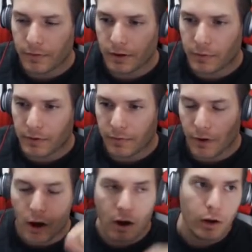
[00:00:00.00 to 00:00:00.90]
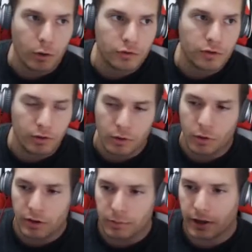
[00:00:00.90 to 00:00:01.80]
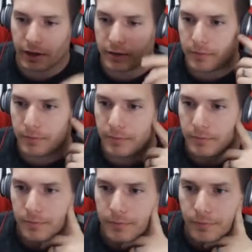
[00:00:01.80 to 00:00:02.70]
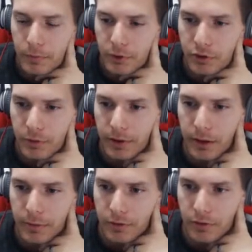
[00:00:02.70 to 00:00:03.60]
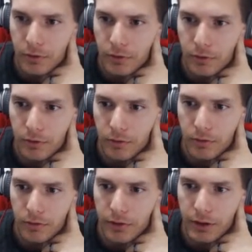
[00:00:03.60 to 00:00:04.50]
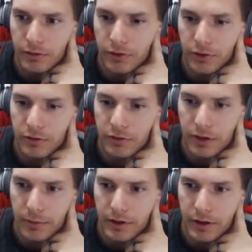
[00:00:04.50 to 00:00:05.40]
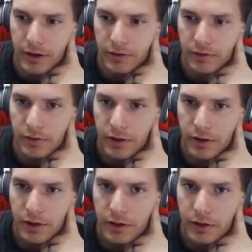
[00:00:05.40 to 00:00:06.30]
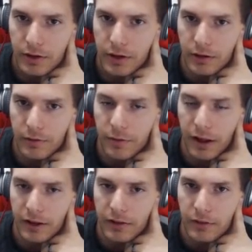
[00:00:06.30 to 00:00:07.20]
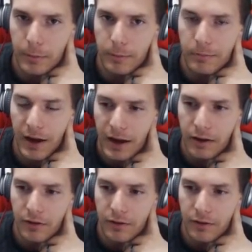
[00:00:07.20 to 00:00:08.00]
if all goes according to plan, we should be able to, next turn, summon Ducks, get Phalanx back on